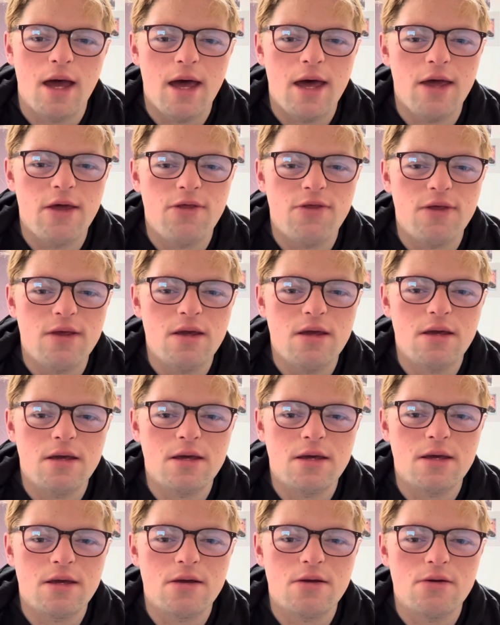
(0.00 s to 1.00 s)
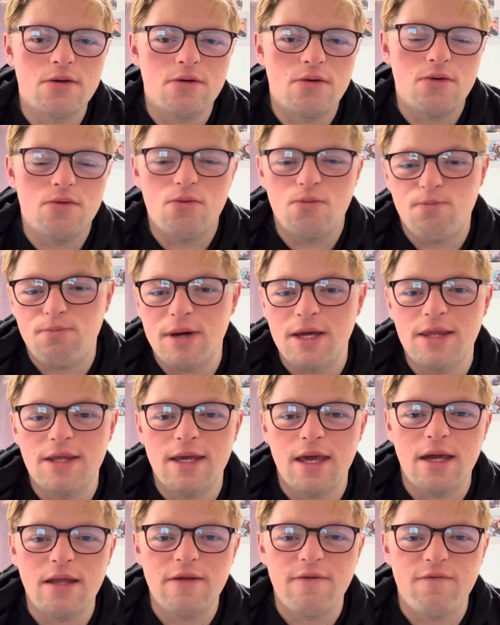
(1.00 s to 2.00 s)
I think by
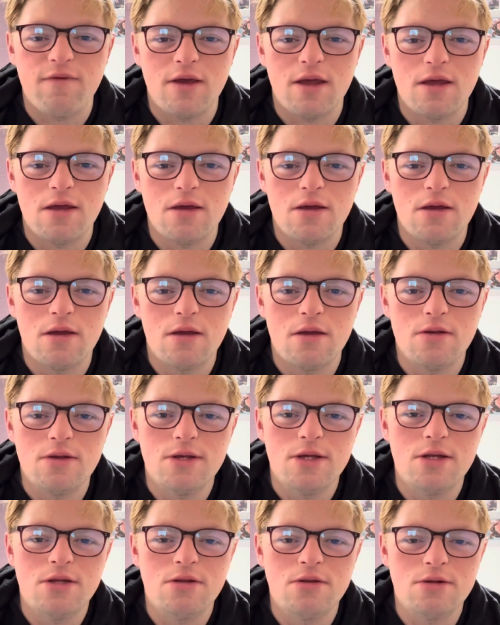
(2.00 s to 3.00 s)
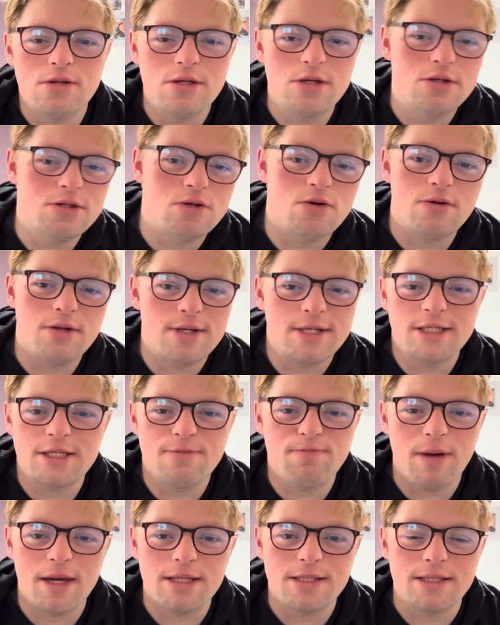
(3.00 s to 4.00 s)
the end of it, you you don't
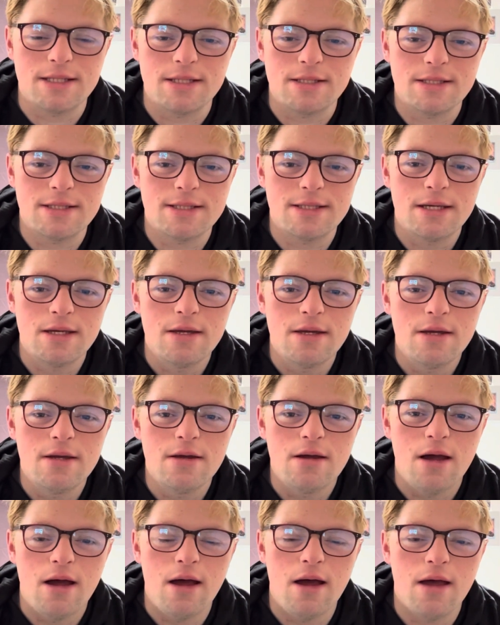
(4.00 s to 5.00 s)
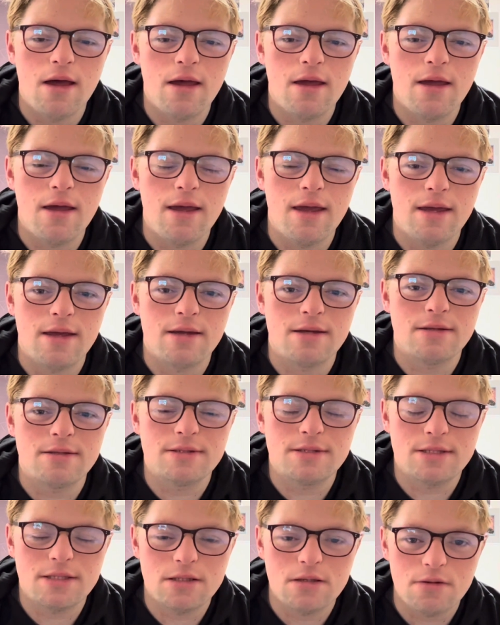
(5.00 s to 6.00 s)
expect it, uh,
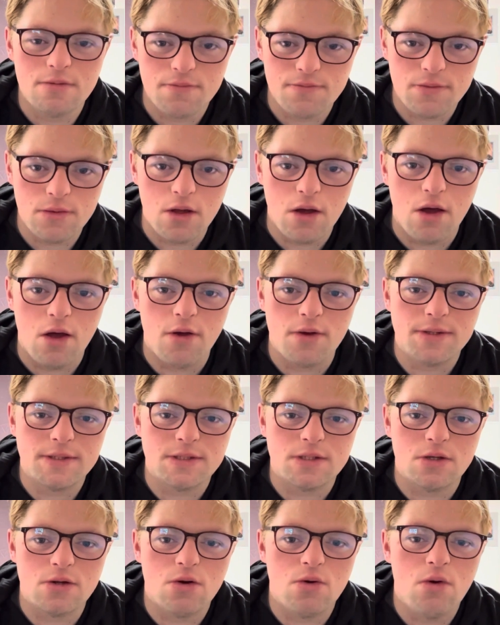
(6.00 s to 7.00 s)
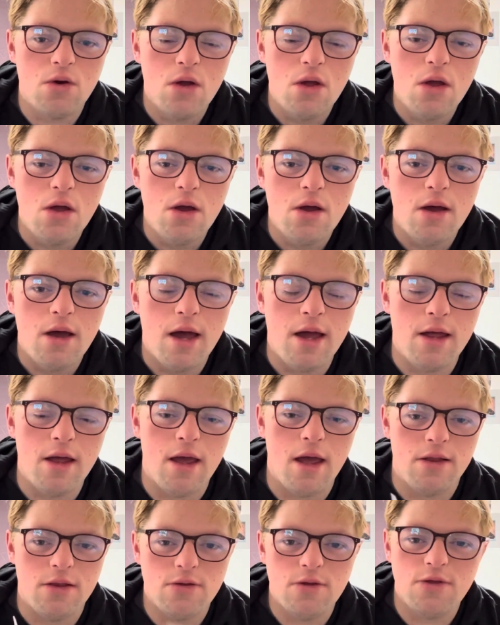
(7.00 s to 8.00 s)
and also uh,
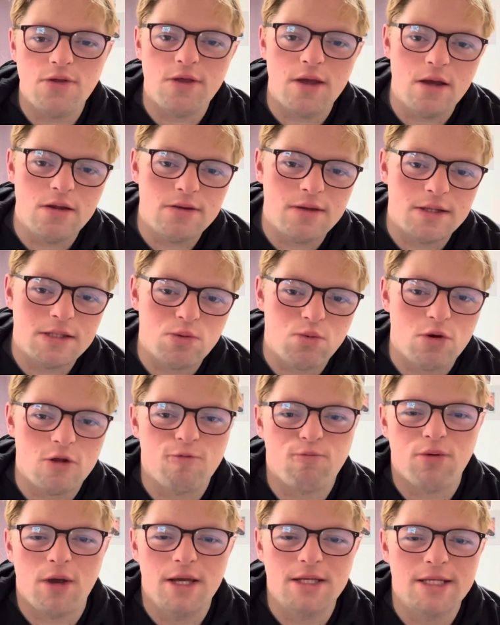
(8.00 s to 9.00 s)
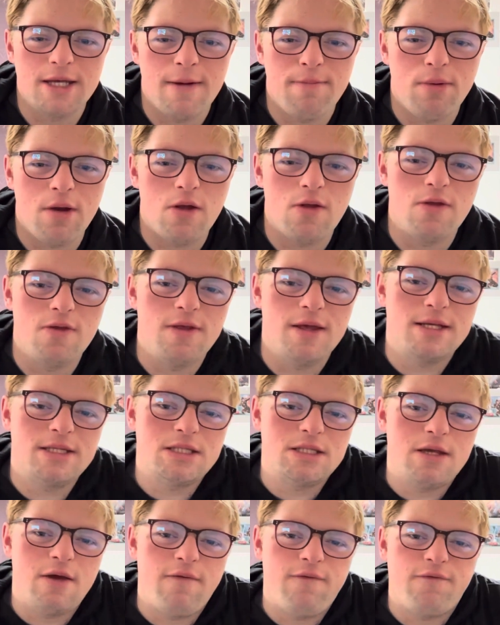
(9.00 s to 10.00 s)
another thing that's worth praising about
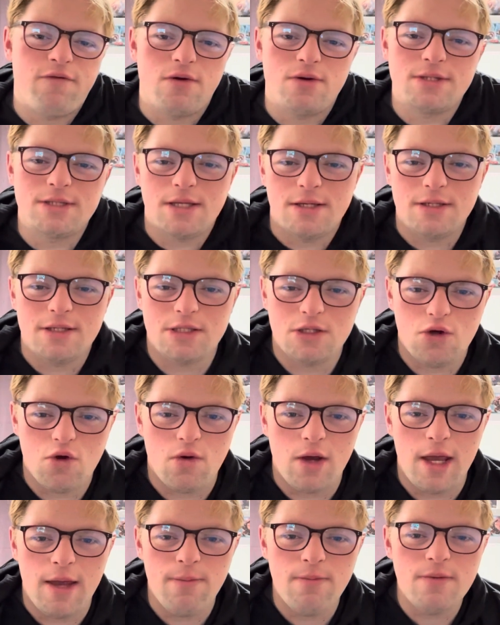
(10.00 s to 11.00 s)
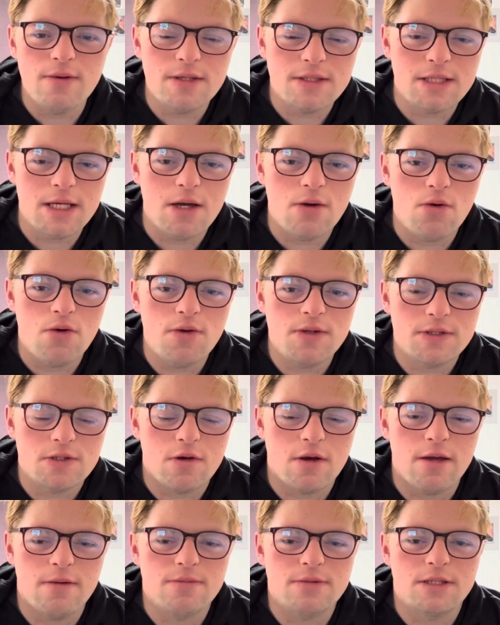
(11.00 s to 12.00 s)
this first Scream sequel,
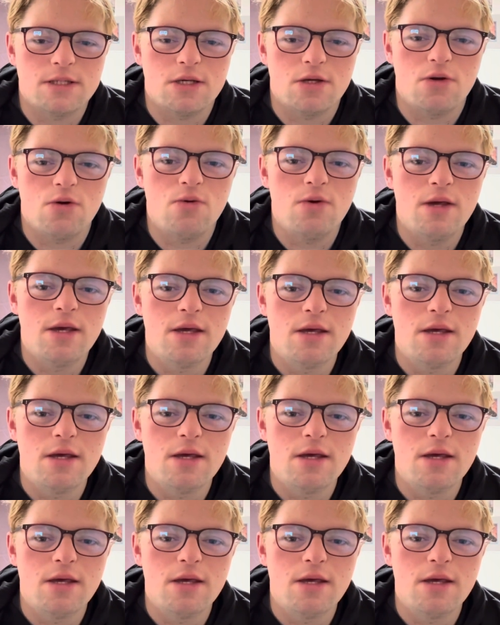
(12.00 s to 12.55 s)
Scream 2,